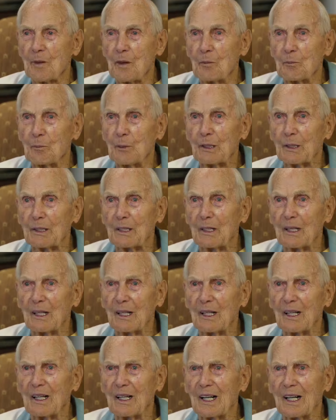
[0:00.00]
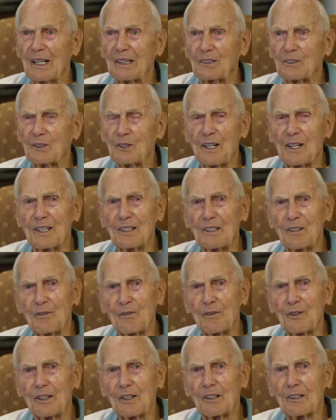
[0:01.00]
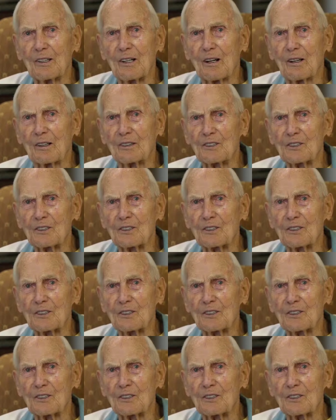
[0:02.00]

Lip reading: But I tried to figure out